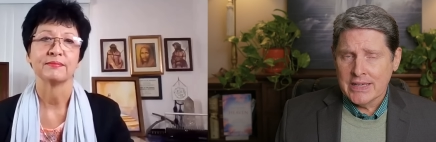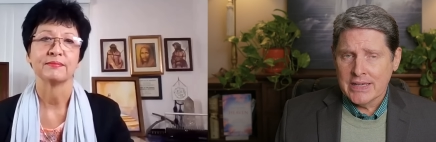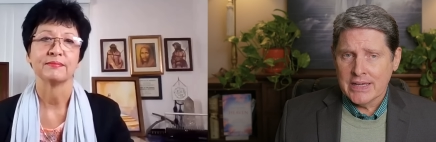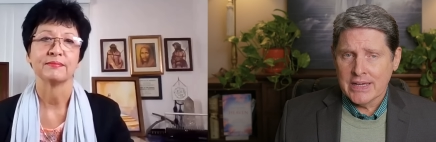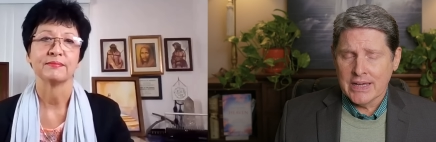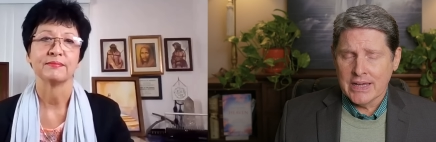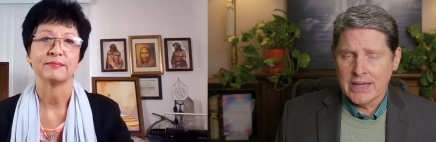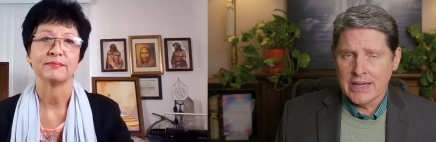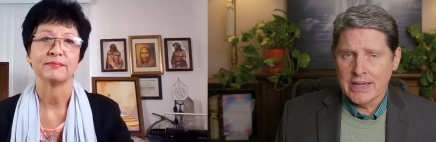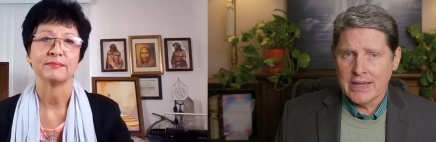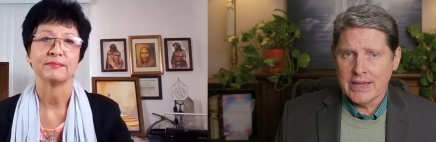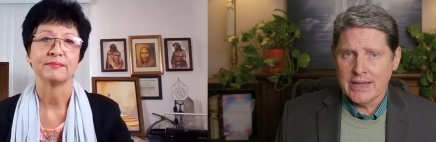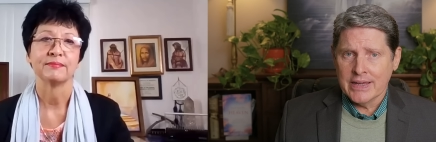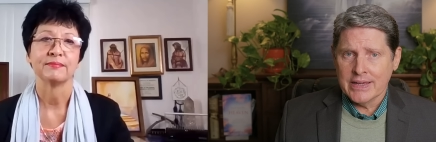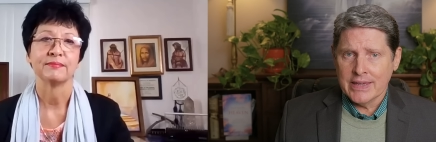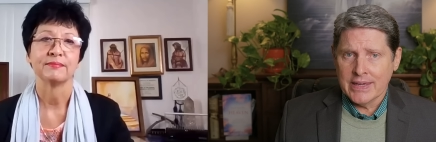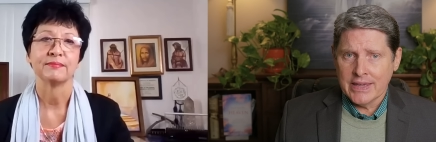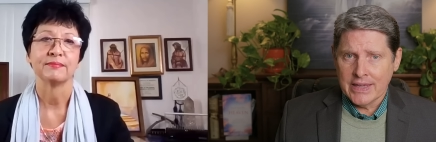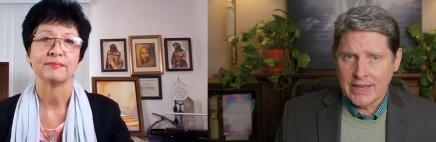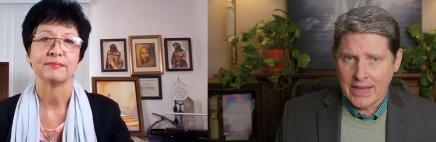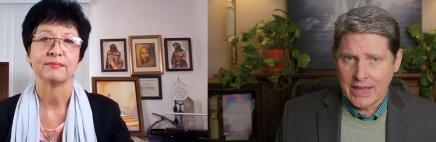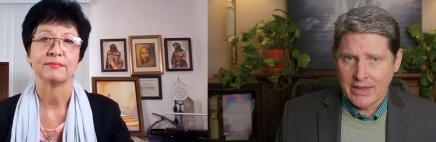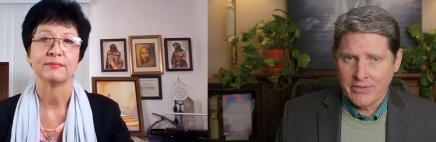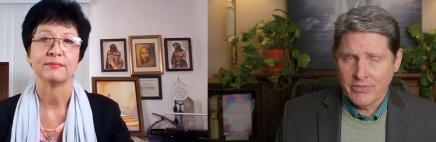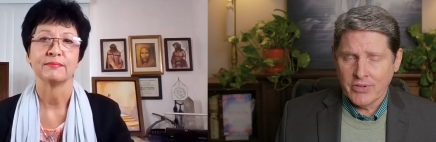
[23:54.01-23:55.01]

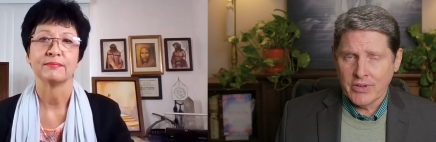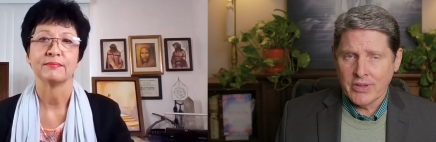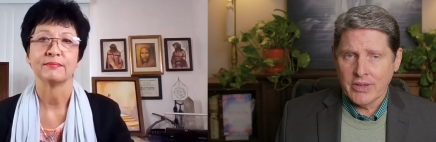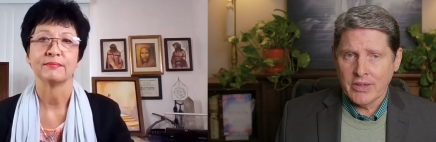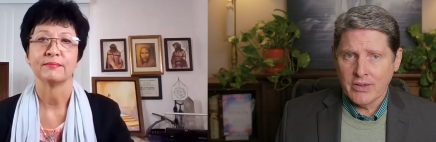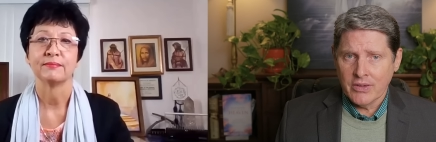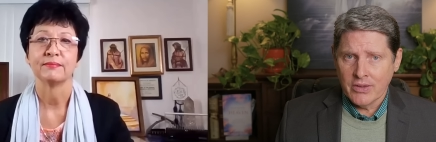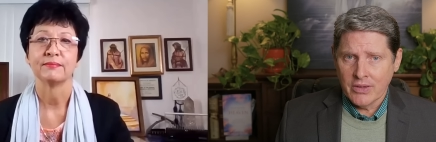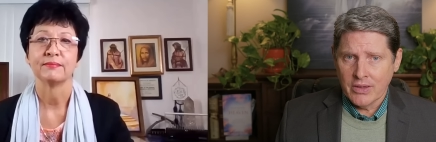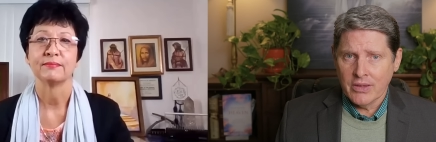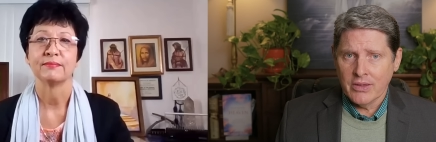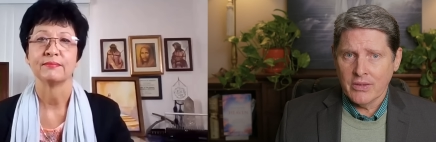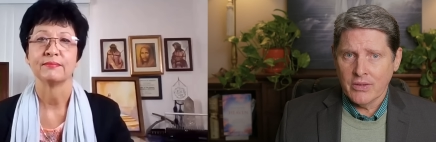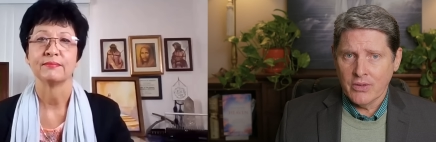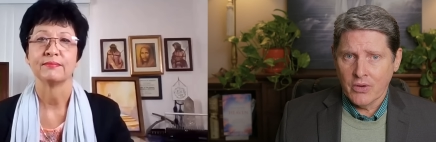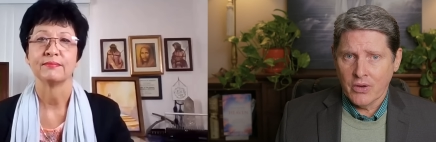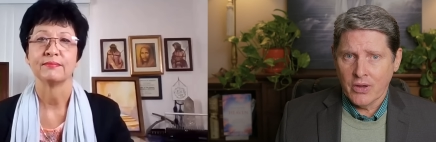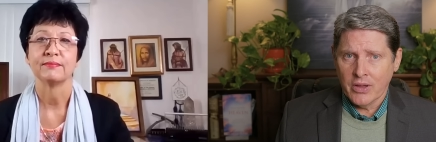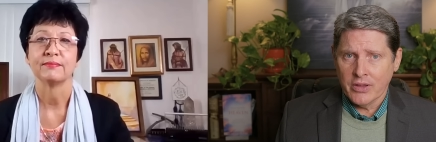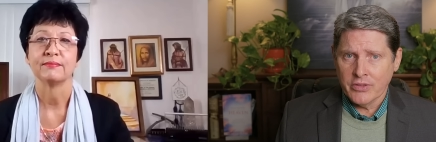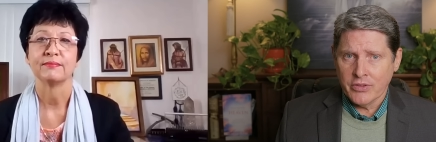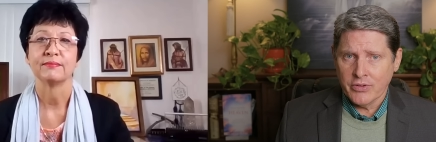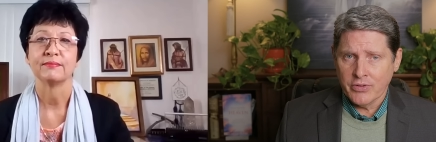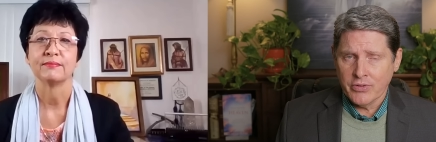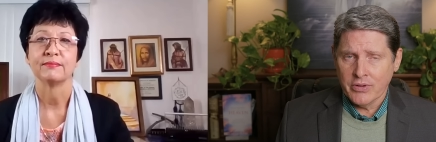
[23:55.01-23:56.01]
Speaker 1: Again, having
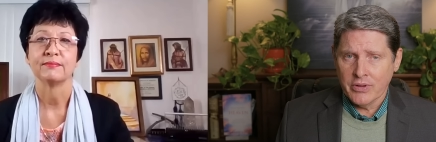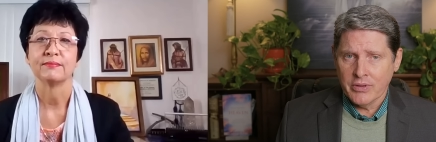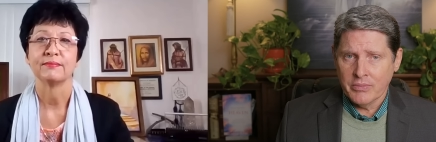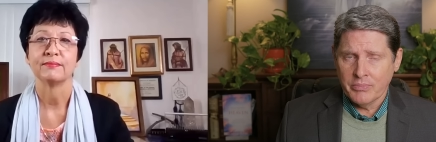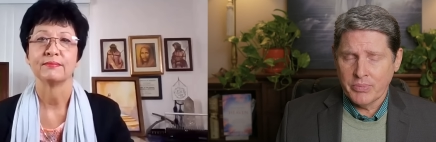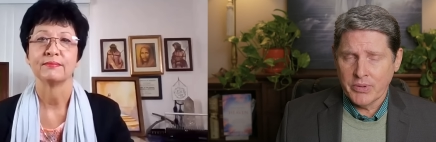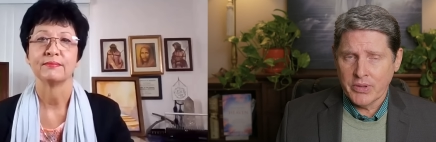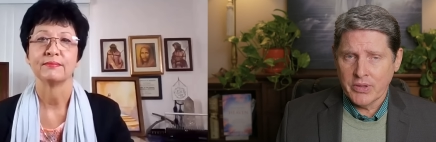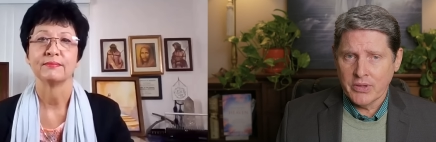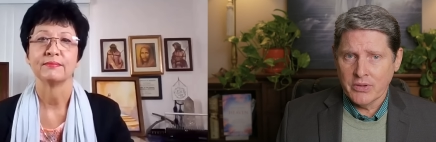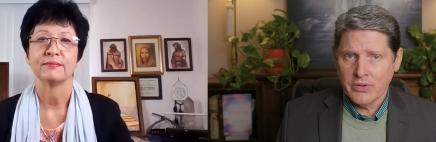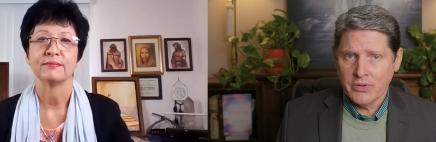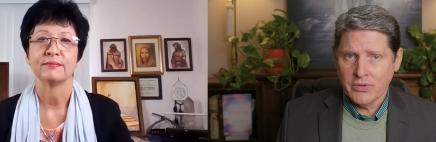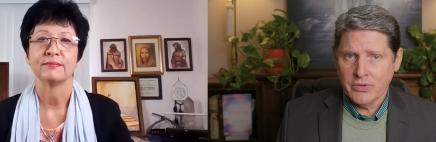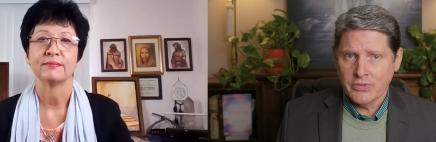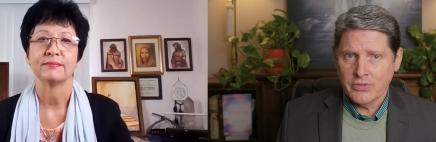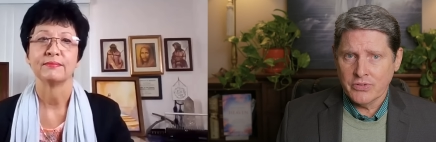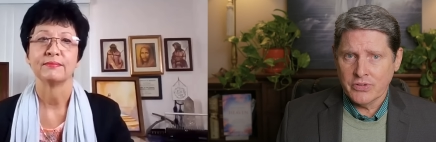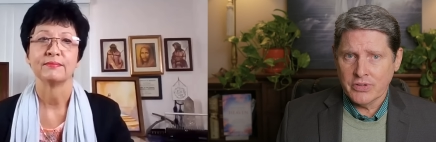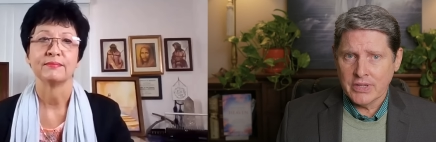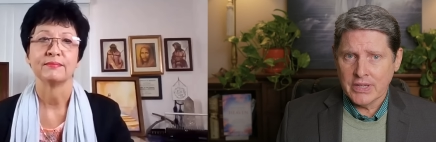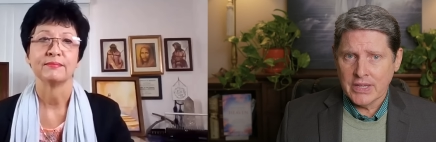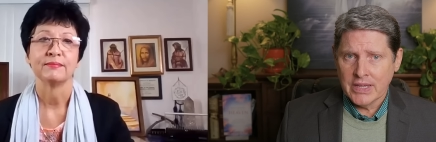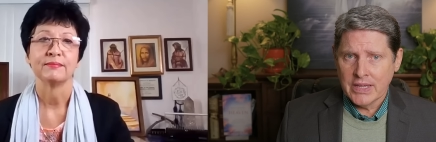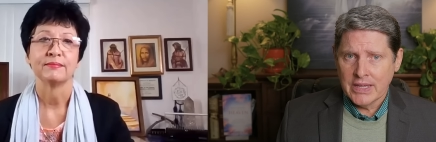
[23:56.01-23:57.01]
gone through
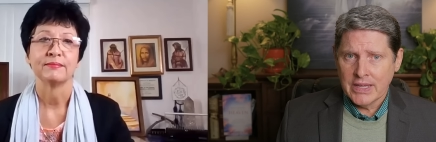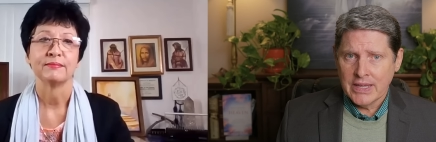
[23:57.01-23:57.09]
abuse